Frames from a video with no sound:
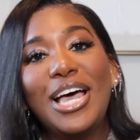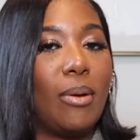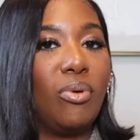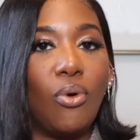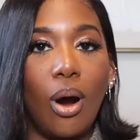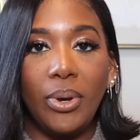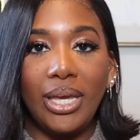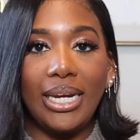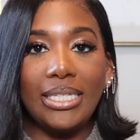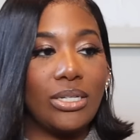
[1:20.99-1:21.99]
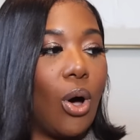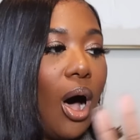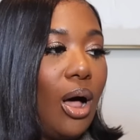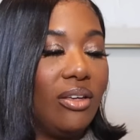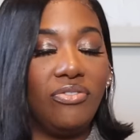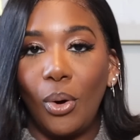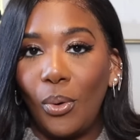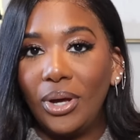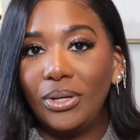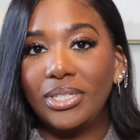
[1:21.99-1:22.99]
Now, before we get into all of the
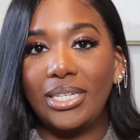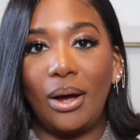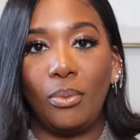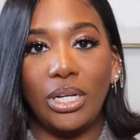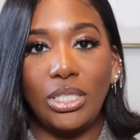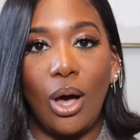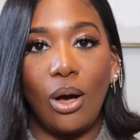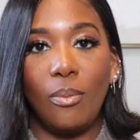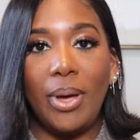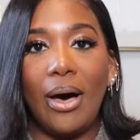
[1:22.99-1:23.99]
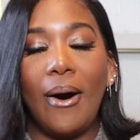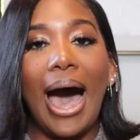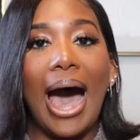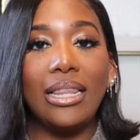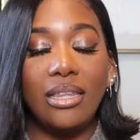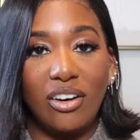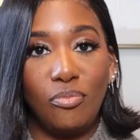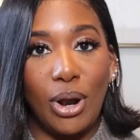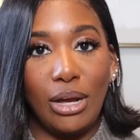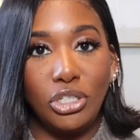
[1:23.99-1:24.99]
oils that I want to talk about, I love
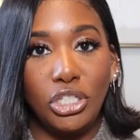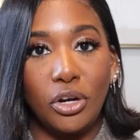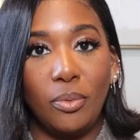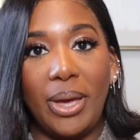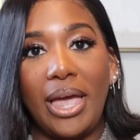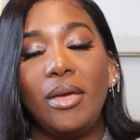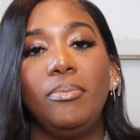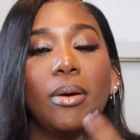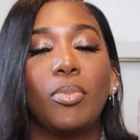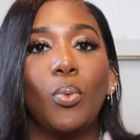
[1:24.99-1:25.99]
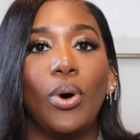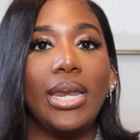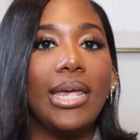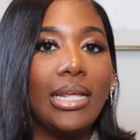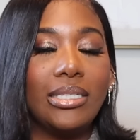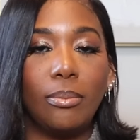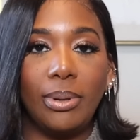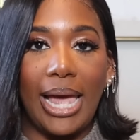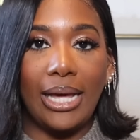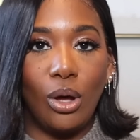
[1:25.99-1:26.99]
Brown Sugar Babe. Number one, it is a
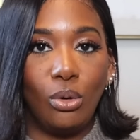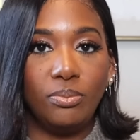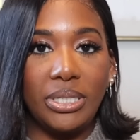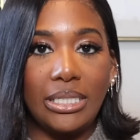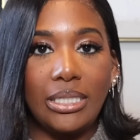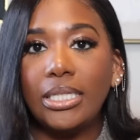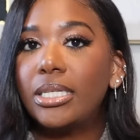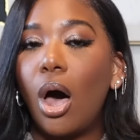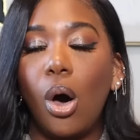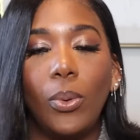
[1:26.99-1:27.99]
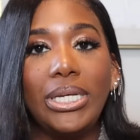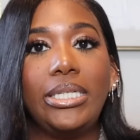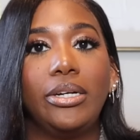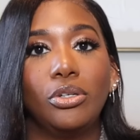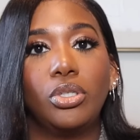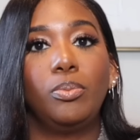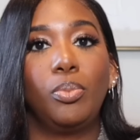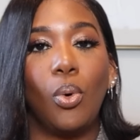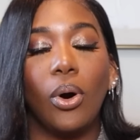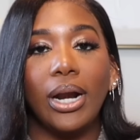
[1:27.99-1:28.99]
black owned business, always here to
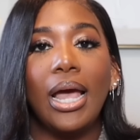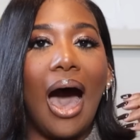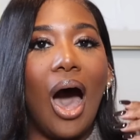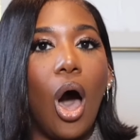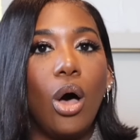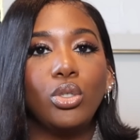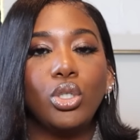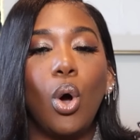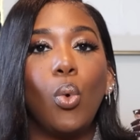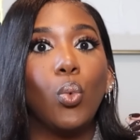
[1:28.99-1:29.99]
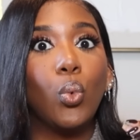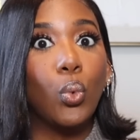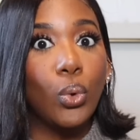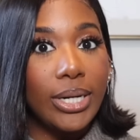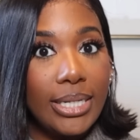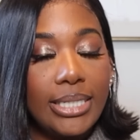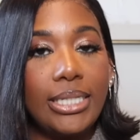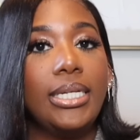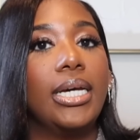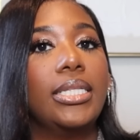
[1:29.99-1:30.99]
support. I also
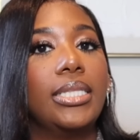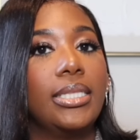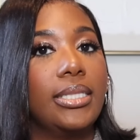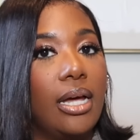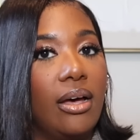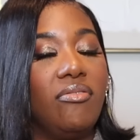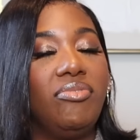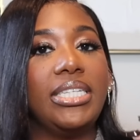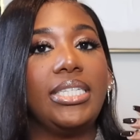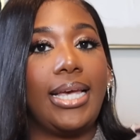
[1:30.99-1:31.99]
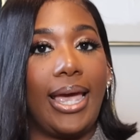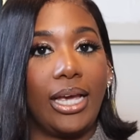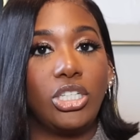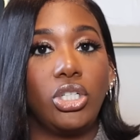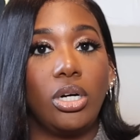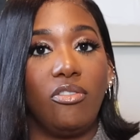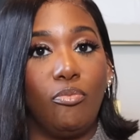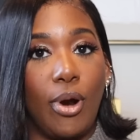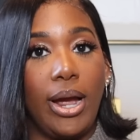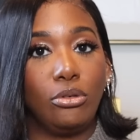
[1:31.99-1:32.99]
really love the texture of
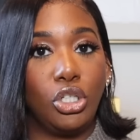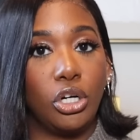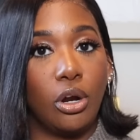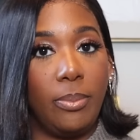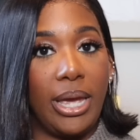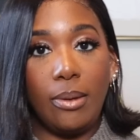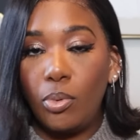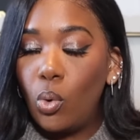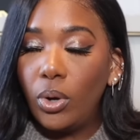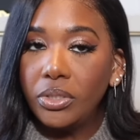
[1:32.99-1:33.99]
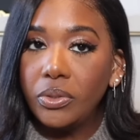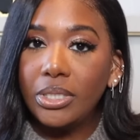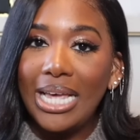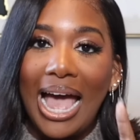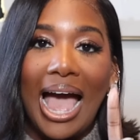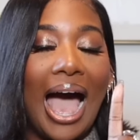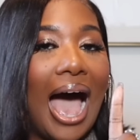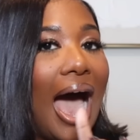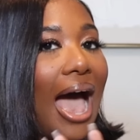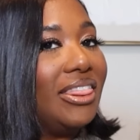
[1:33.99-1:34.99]
Brown Sugar Babe oils
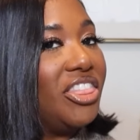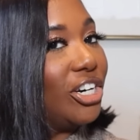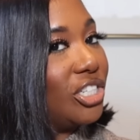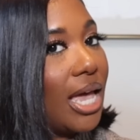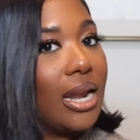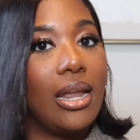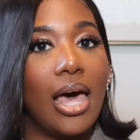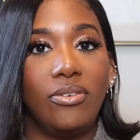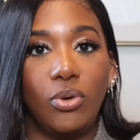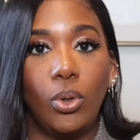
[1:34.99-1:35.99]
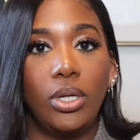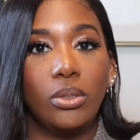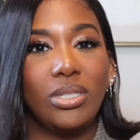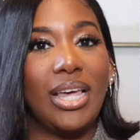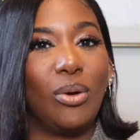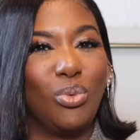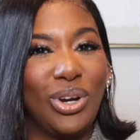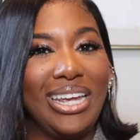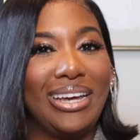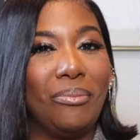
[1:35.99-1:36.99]
there's not a lot of oils that
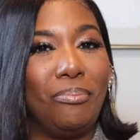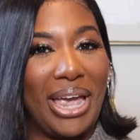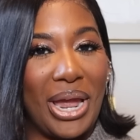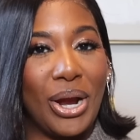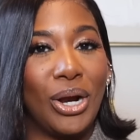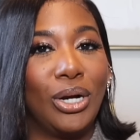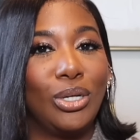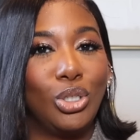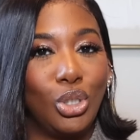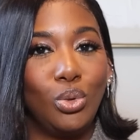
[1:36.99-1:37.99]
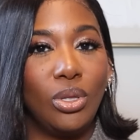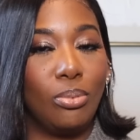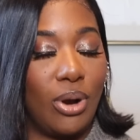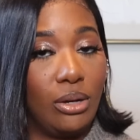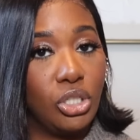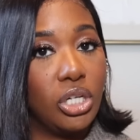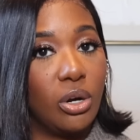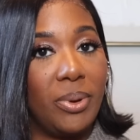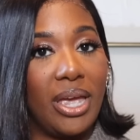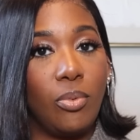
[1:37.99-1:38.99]
really compare to the brown
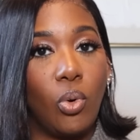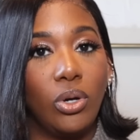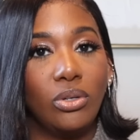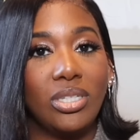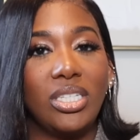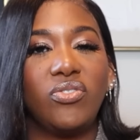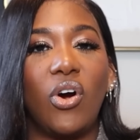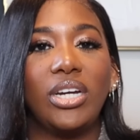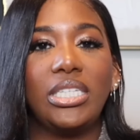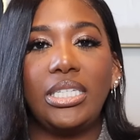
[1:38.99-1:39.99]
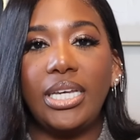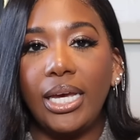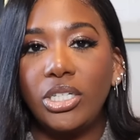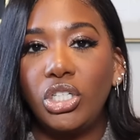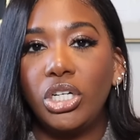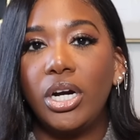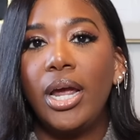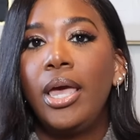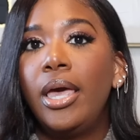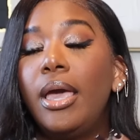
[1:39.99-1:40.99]
sugar babe oils as far as texture
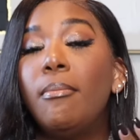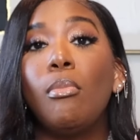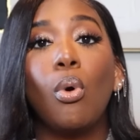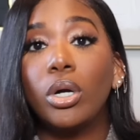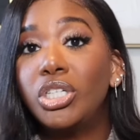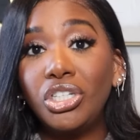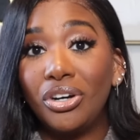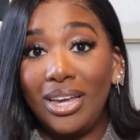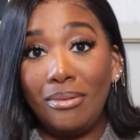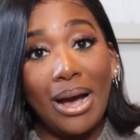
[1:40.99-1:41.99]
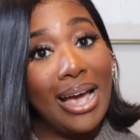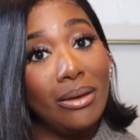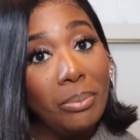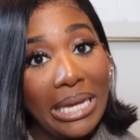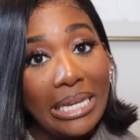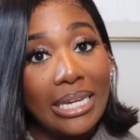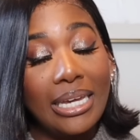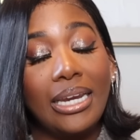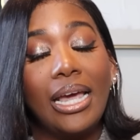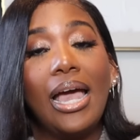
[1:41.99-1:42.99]
and moisture in my
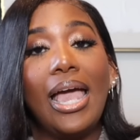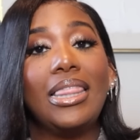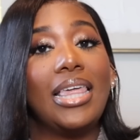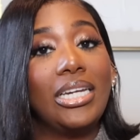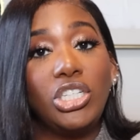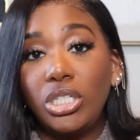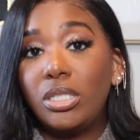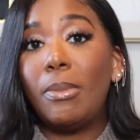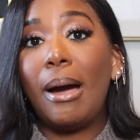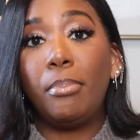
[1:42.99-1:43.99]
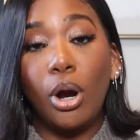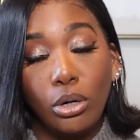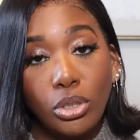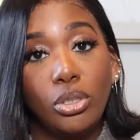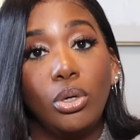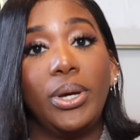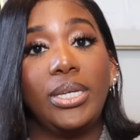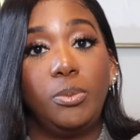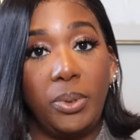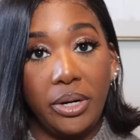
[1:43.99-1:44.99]
opinion and that's just my personal
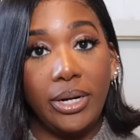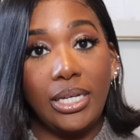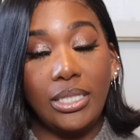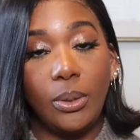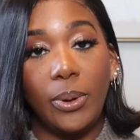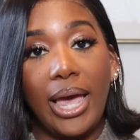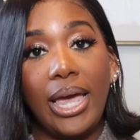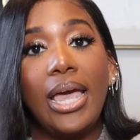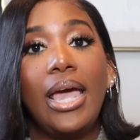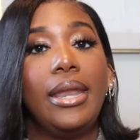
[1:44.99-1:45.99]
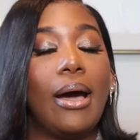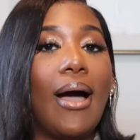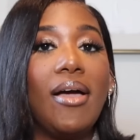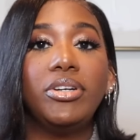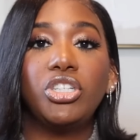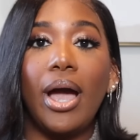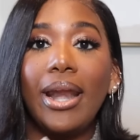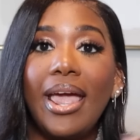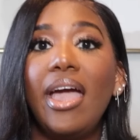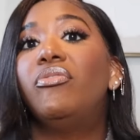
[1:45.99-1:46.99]
experience okay now i haven't tried
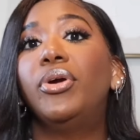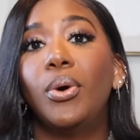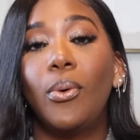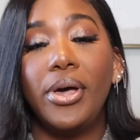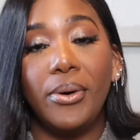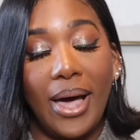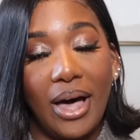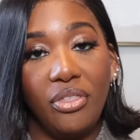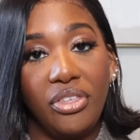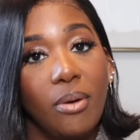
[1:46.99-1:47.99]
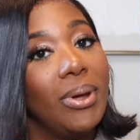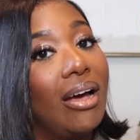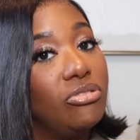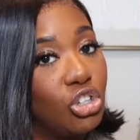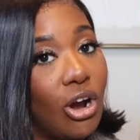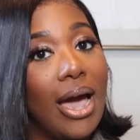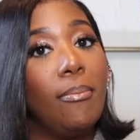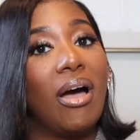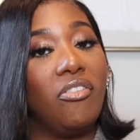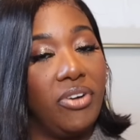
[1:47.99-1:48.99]
every oil out there but i've tried
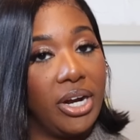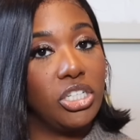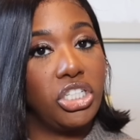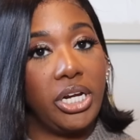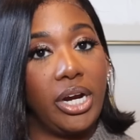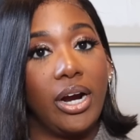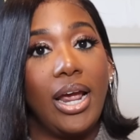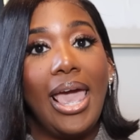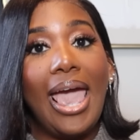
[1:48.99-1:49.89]
my fair share